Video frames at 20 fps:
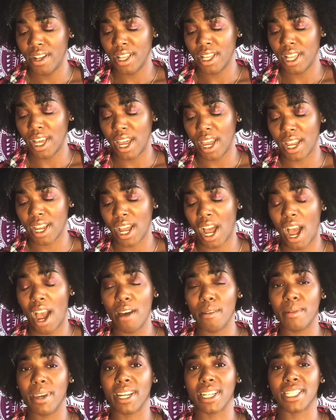Like,
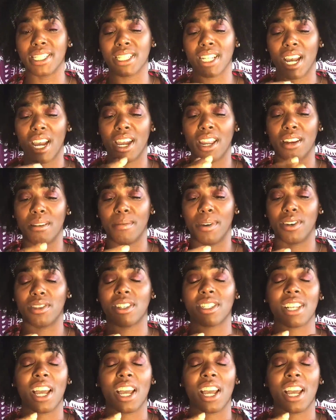I'm excited about this.